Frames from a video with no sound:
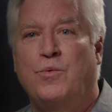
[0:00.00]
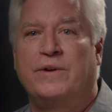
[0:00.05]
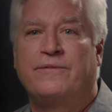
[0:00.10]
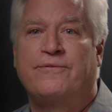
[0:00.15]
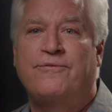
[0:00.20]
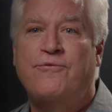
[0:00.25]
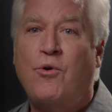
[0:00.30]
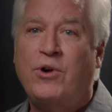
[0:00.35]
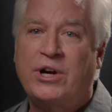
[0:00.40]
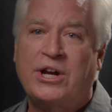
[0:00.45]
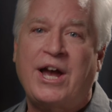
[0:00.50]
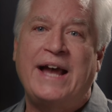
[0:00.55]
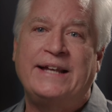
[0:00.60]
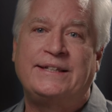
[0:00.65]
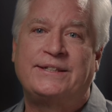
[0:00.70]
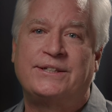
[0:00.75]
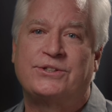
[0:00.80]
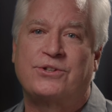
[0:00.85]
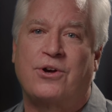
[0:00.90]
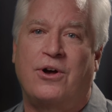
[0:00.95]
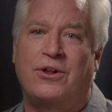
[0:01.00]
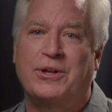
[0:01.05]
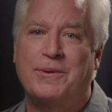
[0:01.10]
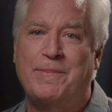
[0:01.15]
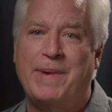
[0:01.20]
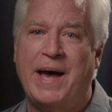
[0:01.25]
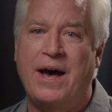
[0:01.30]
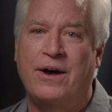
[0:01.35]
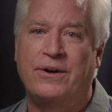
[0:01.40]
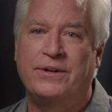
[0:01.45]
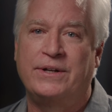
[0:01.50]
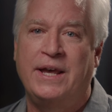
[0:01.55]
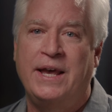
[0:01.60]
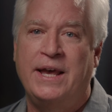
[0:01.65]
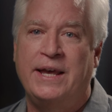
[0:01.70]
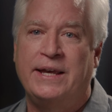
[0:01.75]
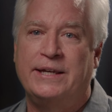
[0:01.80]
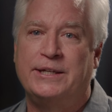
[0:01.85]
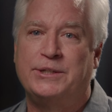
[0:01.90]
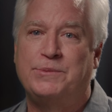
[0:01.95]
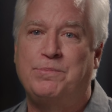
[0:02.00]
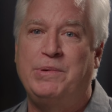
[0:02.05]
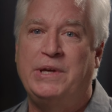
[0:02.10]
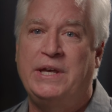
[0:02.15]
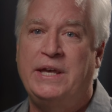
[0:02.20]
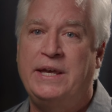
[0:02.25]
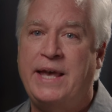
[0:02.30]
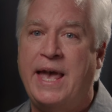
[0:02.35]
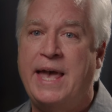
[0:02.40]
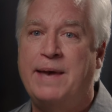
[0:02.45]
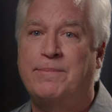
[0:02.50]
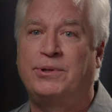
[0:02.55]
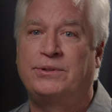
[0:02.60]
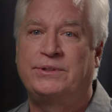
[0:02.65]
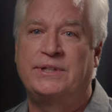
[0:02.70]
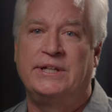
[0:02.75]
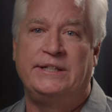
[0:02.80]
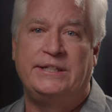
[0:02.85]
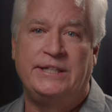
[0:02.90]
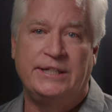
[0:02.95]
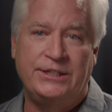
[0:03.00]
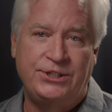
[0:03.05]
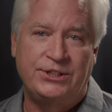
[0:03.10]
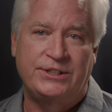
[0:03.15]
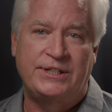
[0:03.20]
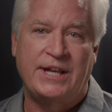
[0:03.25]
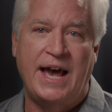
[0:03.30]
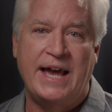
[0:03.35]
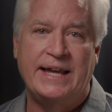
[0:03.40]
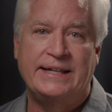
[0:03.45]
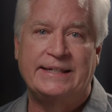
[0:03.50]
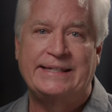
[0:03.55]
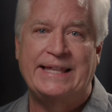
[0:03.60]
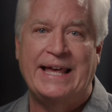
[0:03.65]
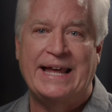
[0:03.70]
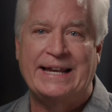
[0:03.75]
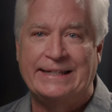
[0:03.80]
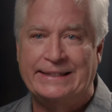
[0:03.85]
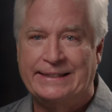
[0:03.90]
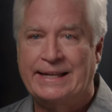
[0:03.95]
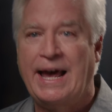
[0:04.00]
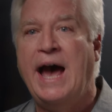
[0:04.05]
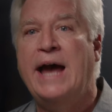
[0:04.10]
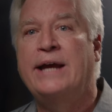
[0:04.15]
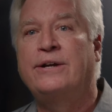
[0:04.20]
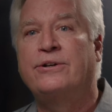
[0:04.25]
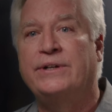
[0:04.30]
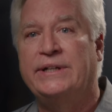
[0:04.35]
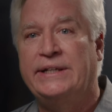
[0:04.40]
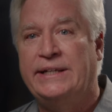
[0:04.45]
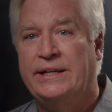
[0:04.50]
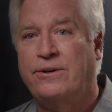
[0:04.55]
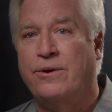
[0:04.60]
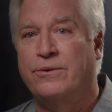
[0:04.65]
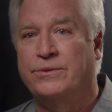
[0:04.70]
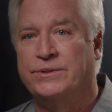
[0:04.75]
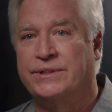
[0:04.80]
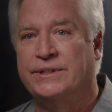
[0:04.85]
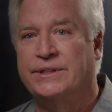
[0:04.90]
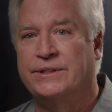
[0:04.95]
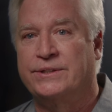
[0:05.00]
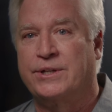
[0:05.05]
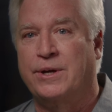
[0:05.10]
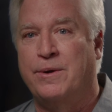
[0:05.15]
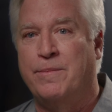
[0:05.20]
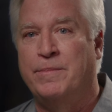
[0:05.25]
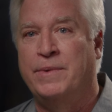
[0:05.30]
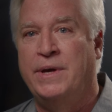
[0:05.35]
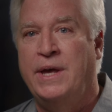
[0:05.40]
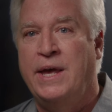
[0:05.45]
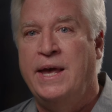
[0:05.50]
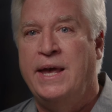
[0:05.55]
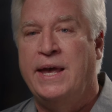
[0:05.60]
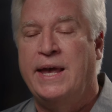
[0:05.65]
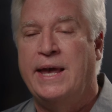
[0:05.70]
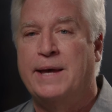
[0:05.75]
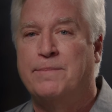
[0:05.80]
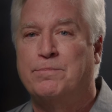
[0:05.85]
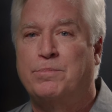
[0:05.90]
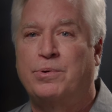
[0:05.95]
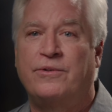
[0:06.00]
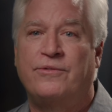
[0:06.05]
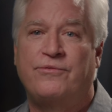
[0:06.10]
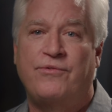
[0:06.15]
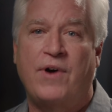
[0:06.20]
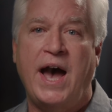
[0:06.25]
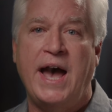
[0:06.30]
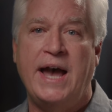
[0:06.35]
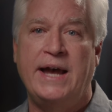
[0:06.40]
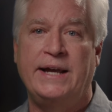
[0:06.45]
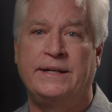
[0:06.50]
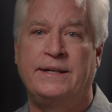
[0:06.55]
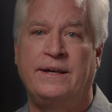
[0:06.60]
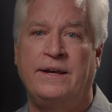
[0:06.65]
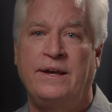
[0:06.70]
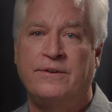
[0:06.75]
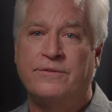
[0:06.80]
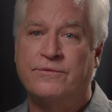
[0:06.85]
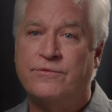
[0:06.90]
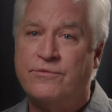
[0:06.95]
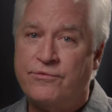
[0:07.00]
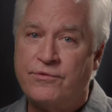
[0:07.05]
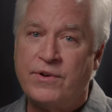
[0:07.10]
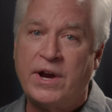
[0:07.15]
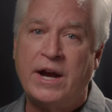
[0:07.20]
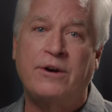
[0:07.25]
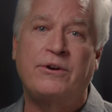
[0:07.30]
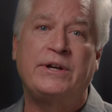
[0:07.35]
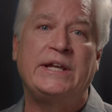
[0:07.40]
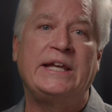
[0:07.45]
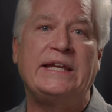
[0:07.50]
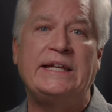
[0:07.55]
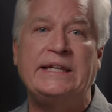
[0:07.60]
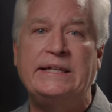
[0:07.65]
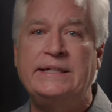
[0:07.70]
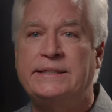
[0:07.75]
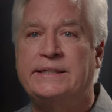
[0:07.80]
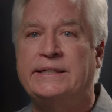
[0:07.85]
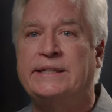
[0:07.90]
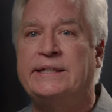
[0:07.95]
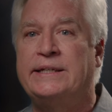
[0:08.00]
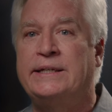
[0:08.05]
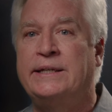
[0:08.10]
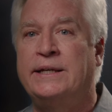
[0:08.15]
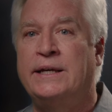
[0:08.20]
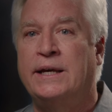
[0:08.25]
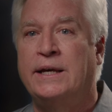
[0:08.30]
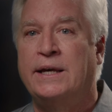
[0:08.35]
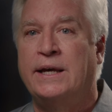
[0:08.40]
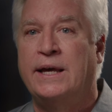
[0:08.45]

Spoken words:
what FourKites is all about is being able to digitize that entire ecosystem and provide very easy